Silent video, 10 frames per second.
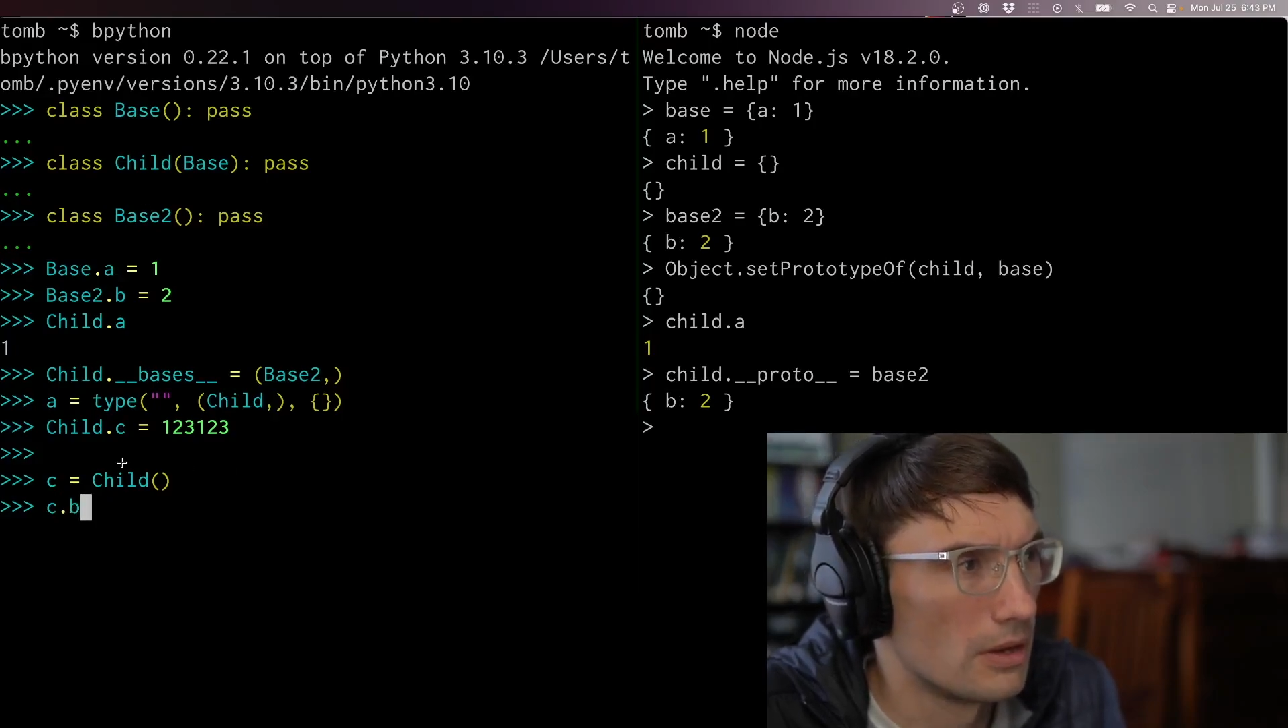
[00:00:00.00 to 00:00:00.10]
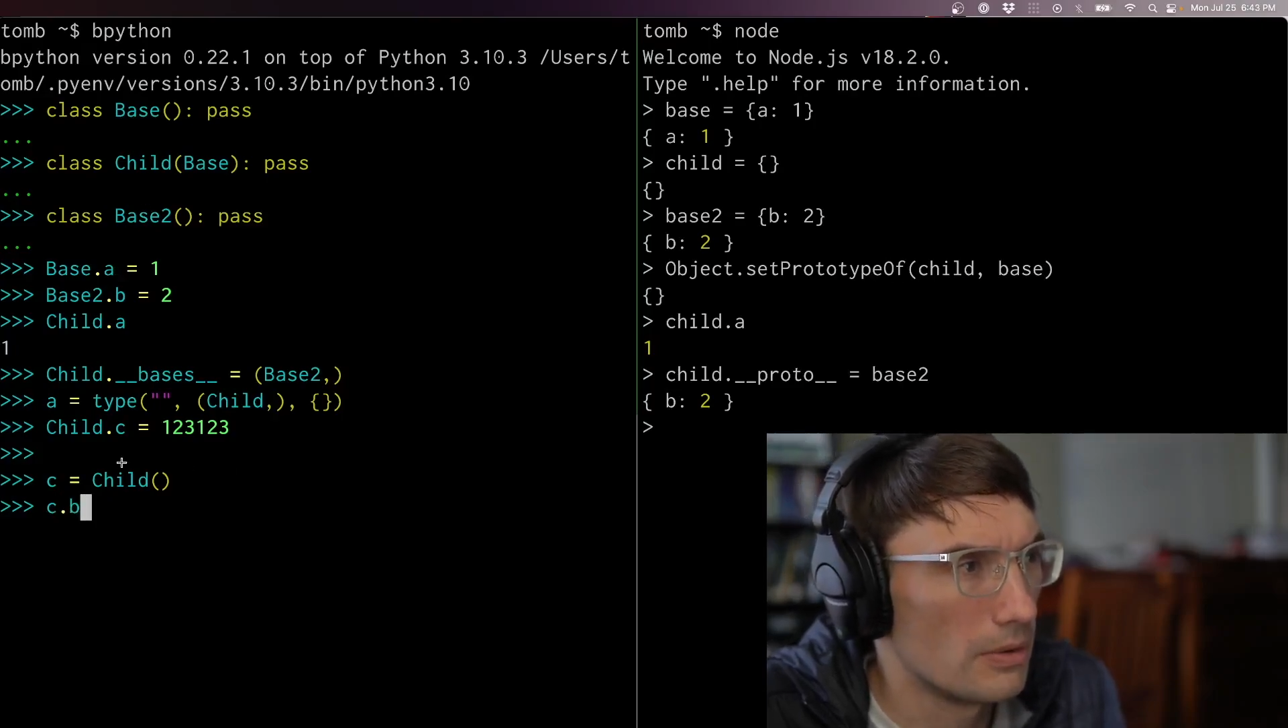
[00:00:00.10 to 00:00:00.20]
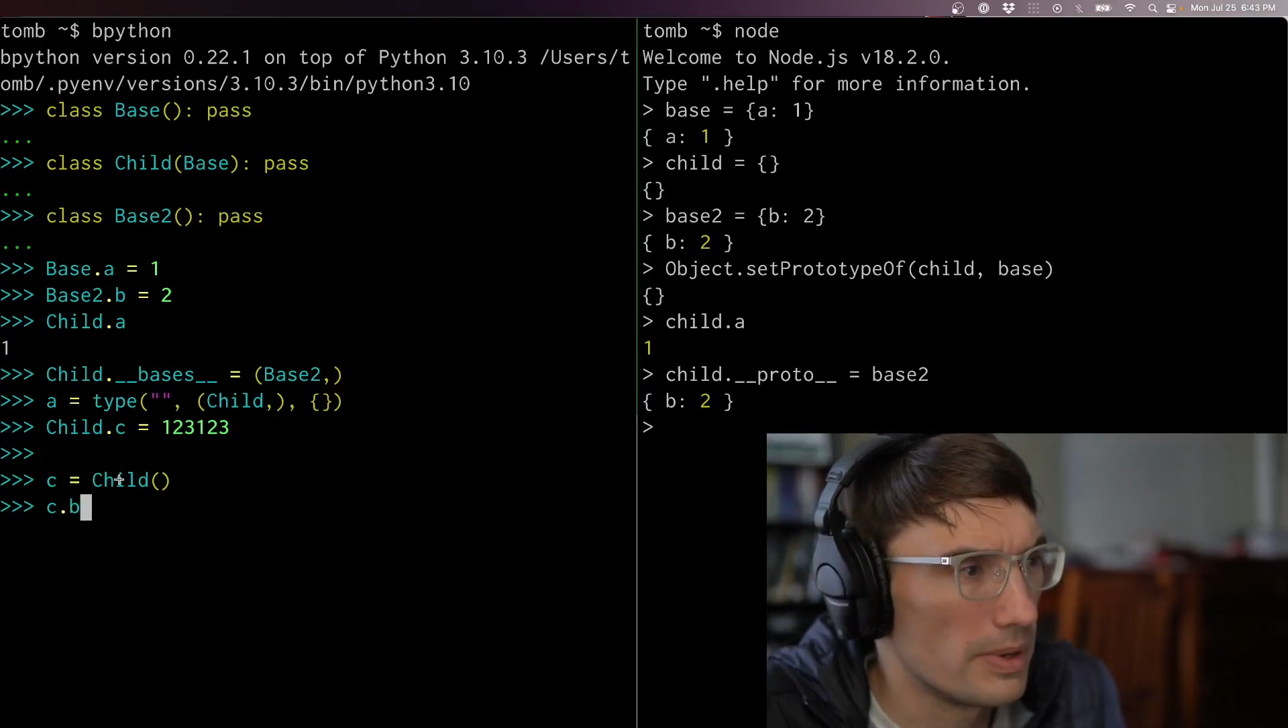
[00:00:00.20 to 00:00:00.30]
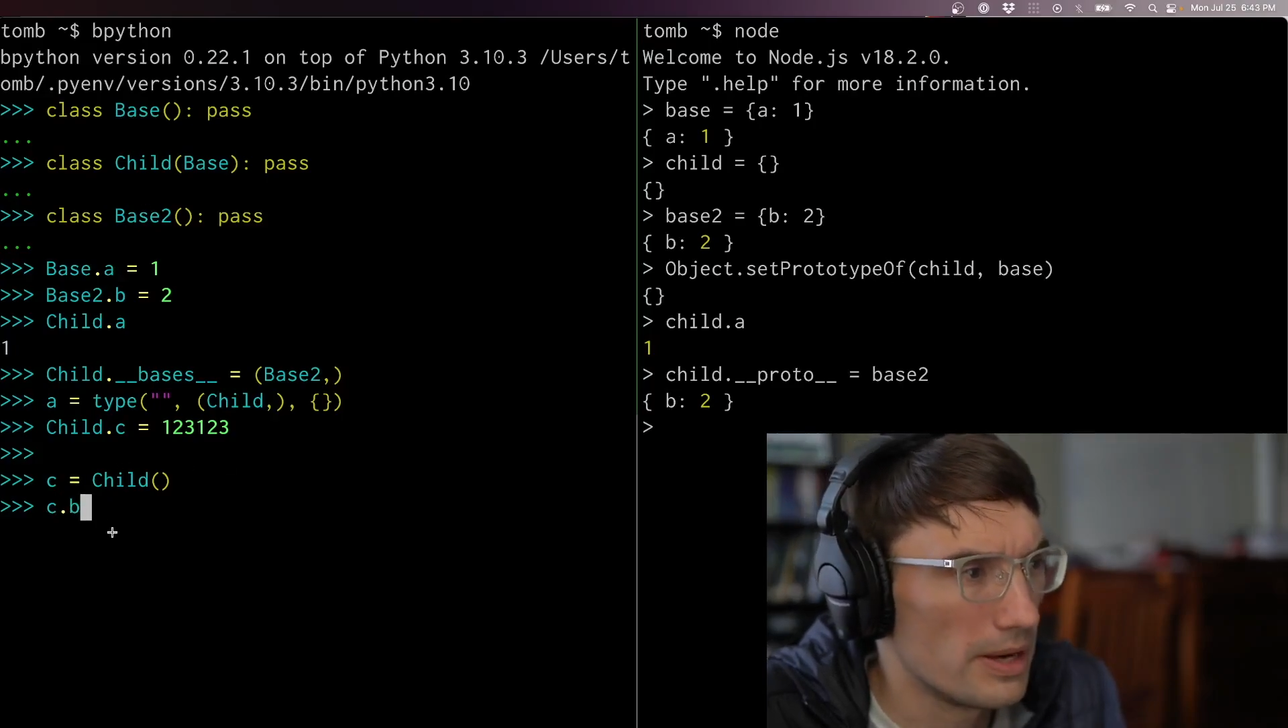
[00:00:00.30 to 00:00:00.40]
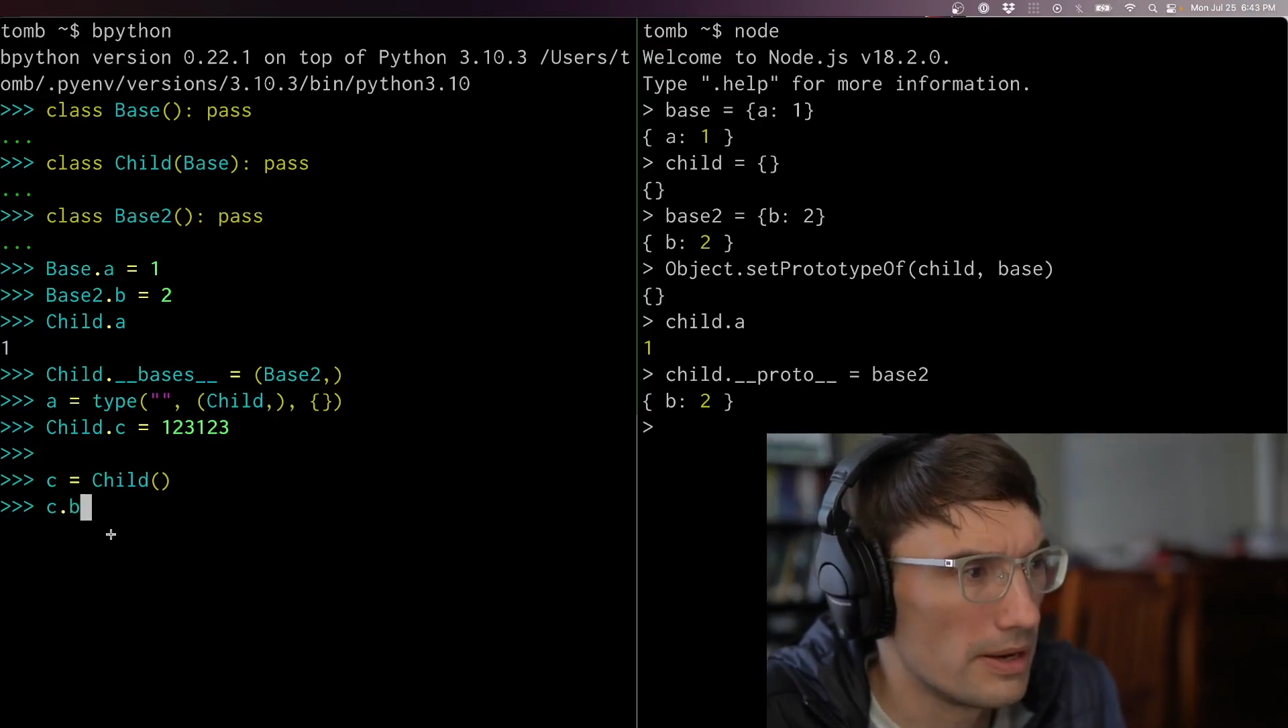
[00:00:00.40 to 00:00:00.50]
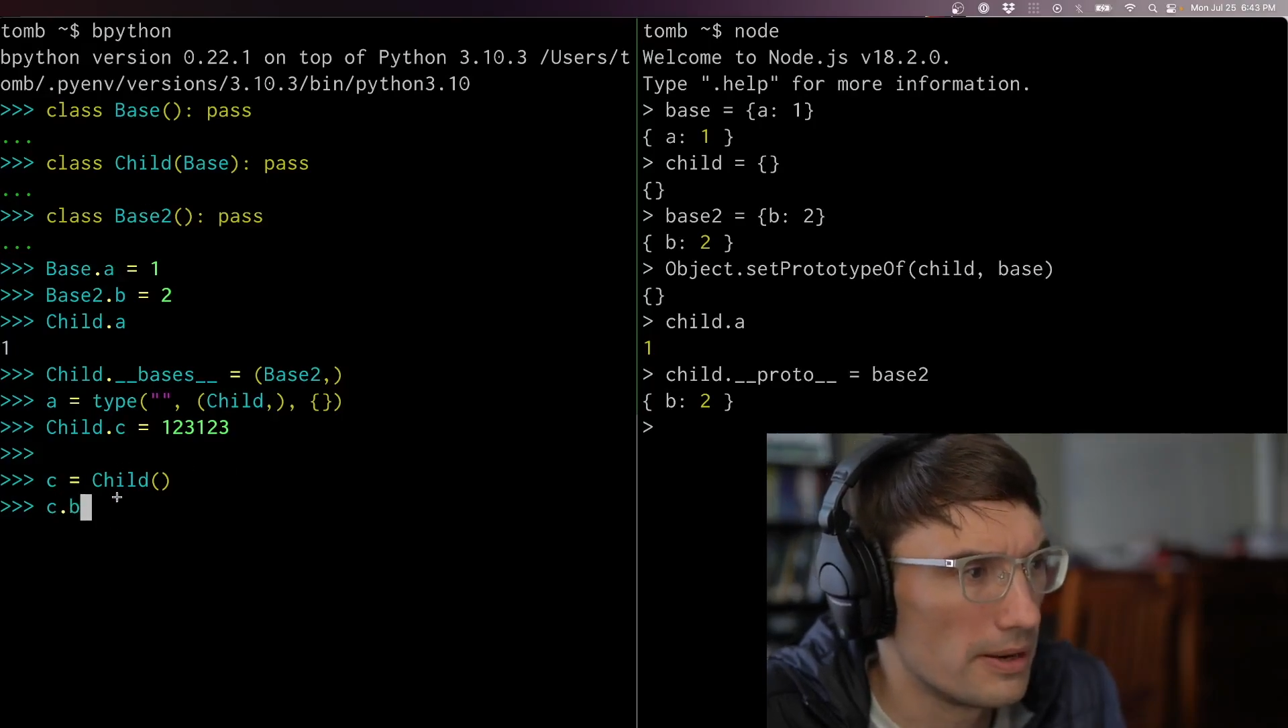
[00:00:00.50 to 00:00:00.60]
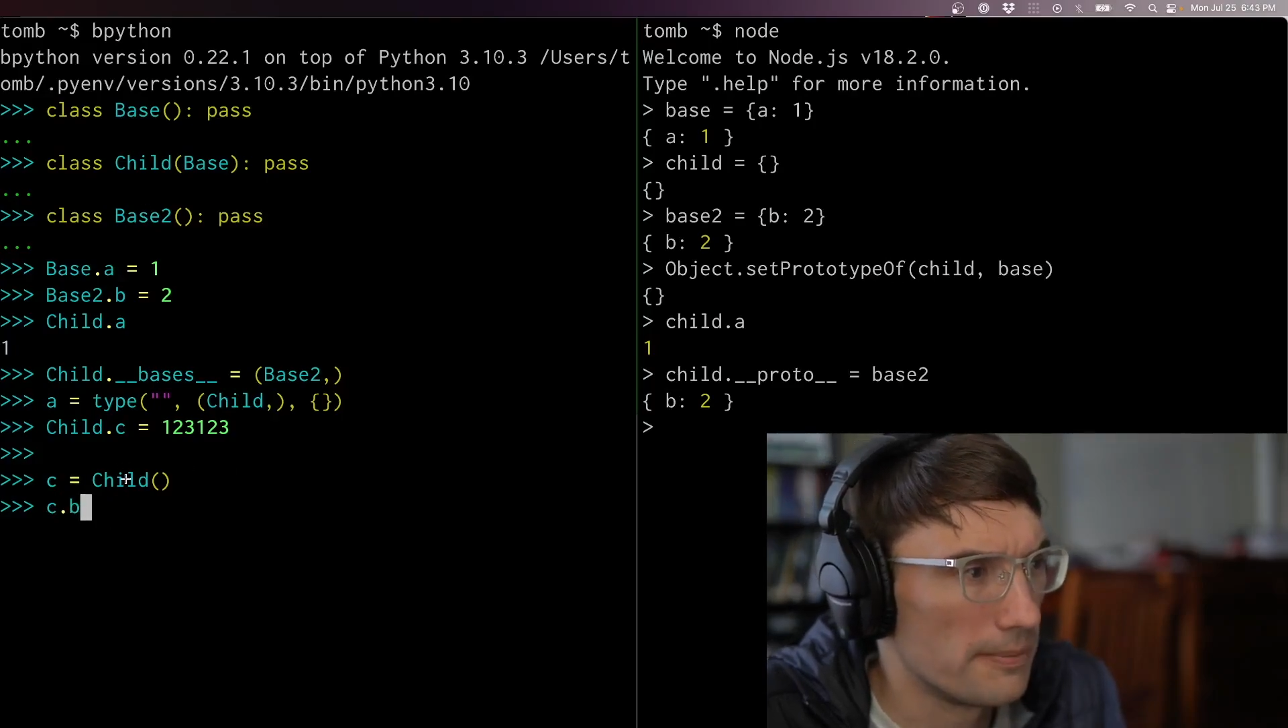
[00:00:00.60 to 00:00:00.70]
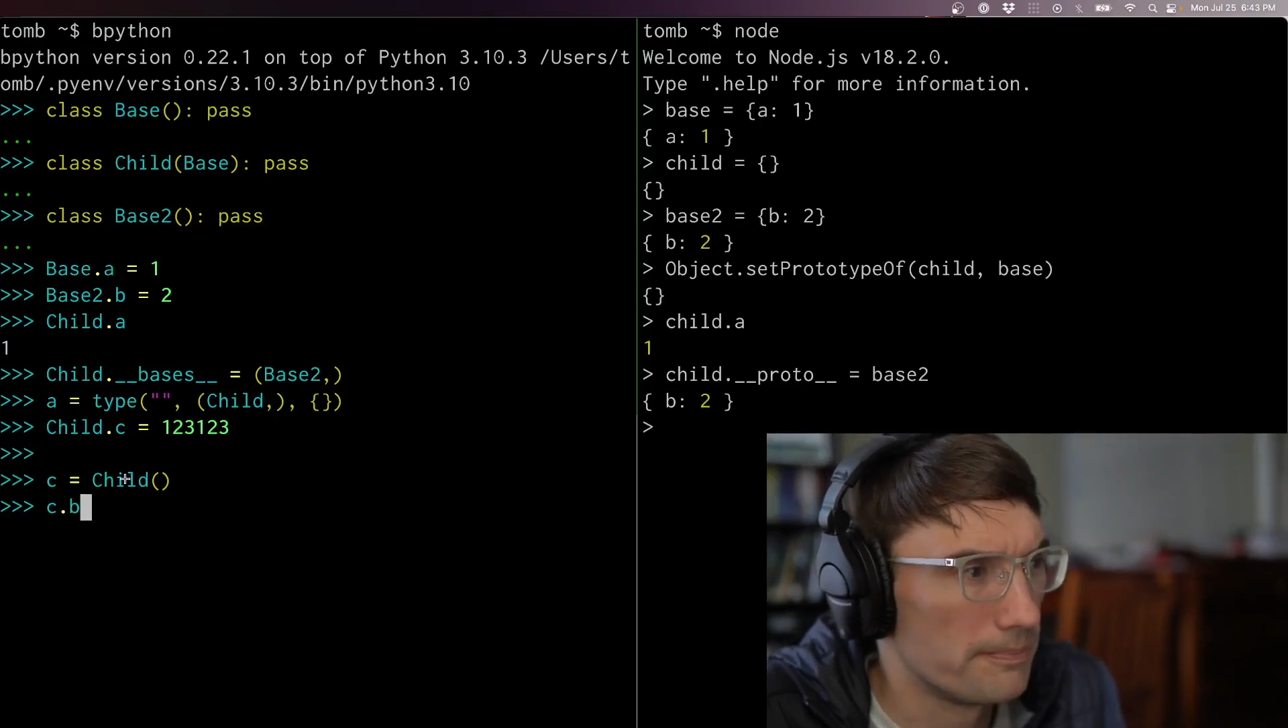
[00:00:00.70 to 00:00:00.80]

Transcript: where.